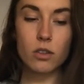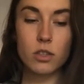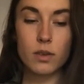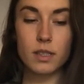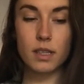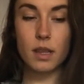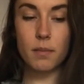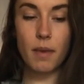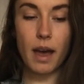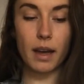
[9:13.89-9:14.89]
So you can see
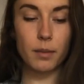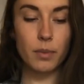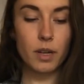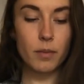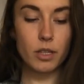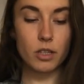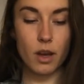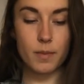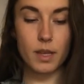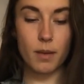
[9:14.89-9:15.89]
that mine pretty much
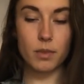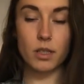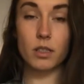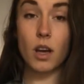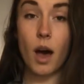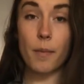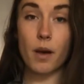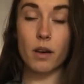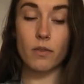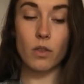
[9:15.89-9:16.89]
comes up to the top
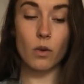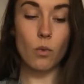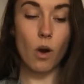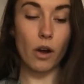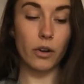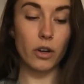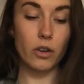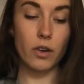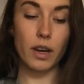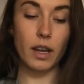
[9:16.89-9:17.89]
of the water,
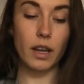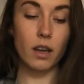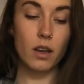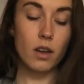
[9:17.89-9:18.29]
creating